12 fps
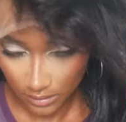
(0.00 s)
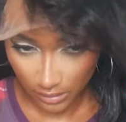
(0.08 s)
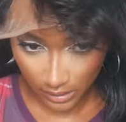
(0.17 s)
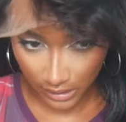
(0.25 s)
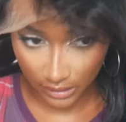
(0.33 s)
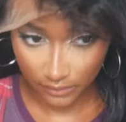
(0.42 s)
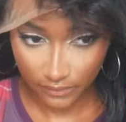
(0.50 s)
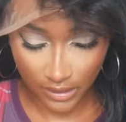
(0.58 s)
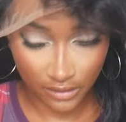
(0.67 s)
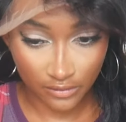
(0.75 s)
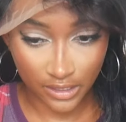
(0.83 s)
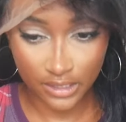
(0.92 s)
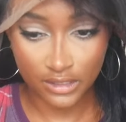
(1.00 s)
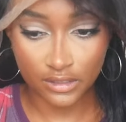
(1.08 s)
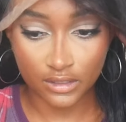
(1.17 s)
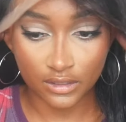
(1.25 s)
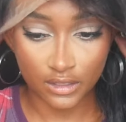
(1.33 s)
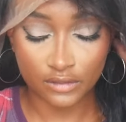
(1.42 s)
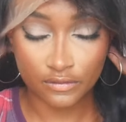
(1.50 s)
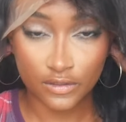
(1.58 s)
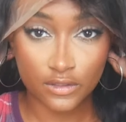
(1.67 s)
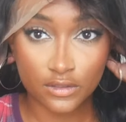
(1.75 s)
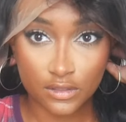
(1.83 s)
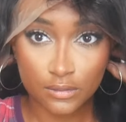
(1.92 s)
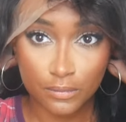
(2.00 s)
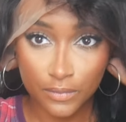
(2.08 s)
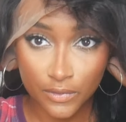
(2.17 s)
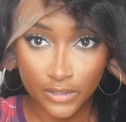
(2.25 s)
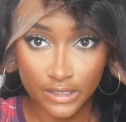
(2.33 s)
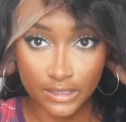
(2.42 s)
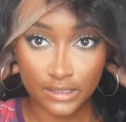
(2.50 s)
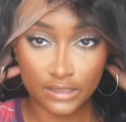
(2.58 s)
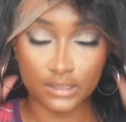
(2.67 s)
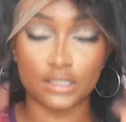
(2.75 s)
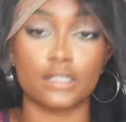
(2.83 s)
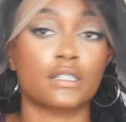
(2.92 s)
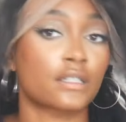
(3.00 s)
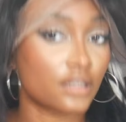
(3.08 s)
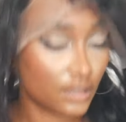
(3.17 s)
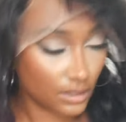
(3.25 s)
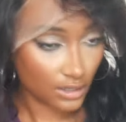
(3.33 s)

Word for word: Yeah, like right here, it feels pretty good.